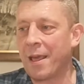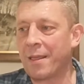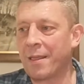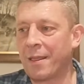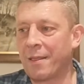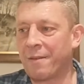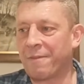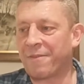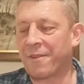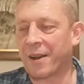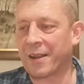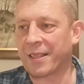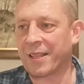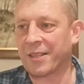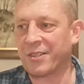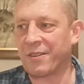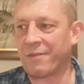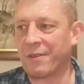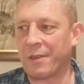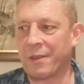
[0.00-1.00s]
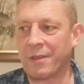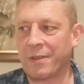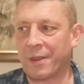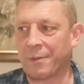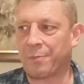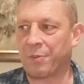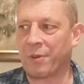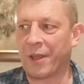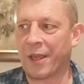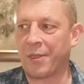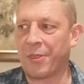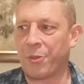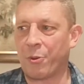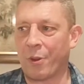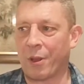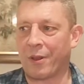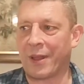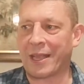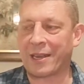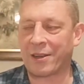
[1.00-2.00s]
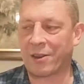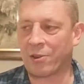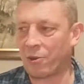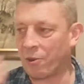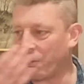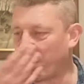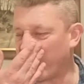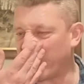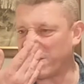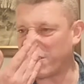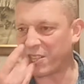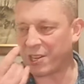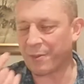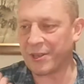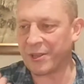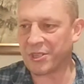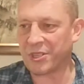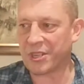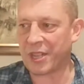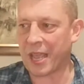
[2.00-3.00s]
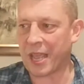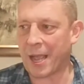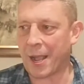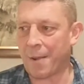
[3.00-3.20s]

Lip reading: The fact is, if you're playing through electrical instruments,